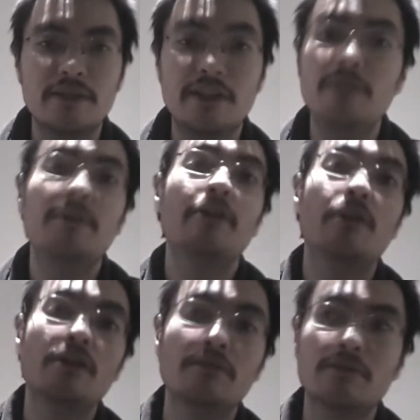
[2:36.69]
he didn't play
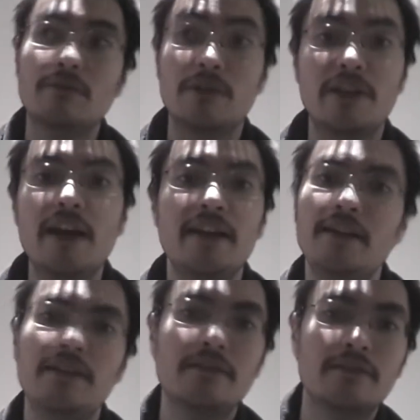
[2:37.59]
well. Well, yeah, he
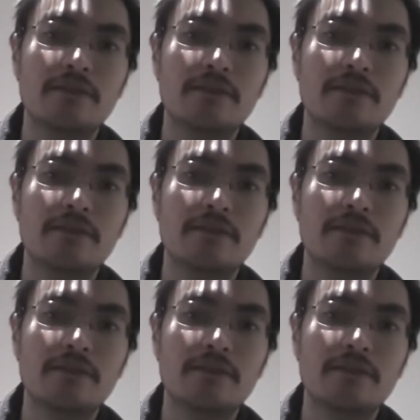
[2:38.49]
did.